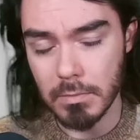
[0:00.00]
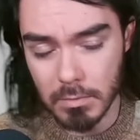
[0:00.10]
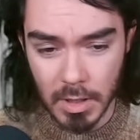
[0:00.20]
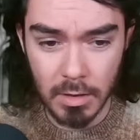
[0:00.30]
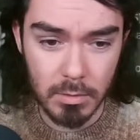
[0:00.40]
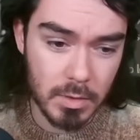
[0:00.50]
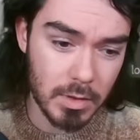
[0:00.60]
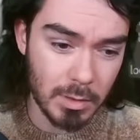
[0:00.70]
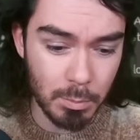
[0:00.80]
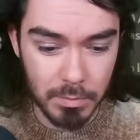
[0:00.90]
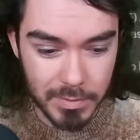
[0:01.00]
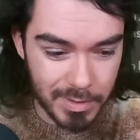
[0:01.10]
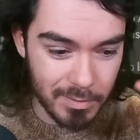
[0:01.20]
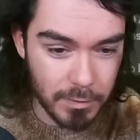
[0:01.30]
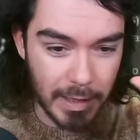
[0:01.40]
you know the
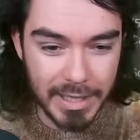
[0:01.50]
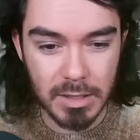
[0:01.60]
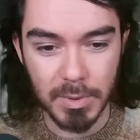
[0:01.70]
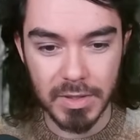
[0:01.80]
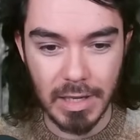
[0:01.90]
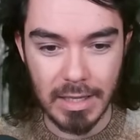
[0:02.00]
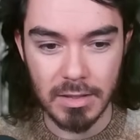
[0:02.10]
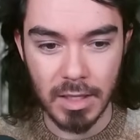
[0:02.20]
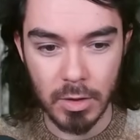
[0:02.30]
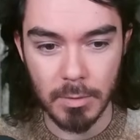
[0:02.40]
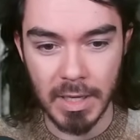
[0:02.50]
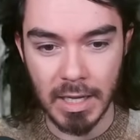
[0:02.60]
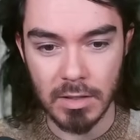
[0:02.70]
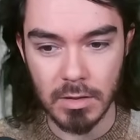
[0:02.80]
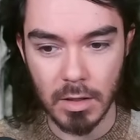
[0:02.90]
flexible sets now coming in
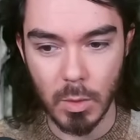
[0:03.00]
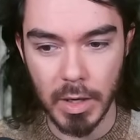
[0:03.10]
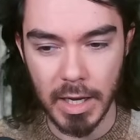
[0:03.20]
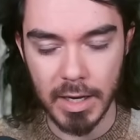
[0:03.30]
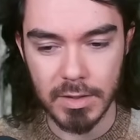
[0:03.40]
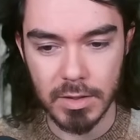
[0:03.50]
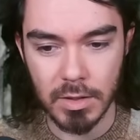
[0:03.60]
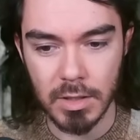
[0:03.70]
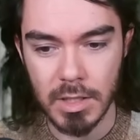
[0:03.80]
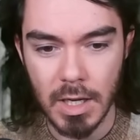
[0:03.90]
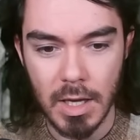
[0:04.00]
it's not quite as good